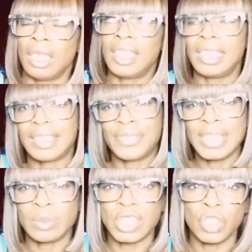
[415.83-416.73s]
And I
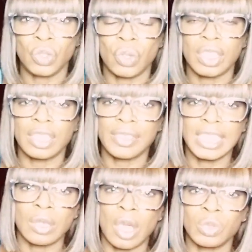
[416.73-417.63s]
think that was in New York, and I
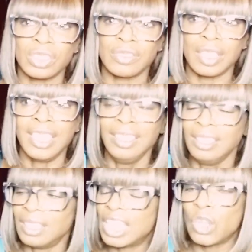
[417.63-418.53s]
think I was going to
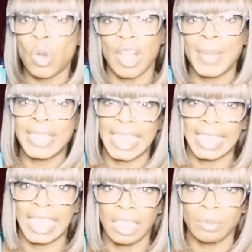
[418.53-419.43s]
inquire about
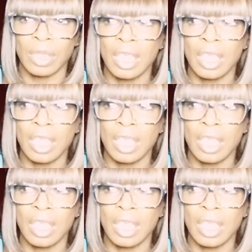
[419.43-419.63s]
getting it.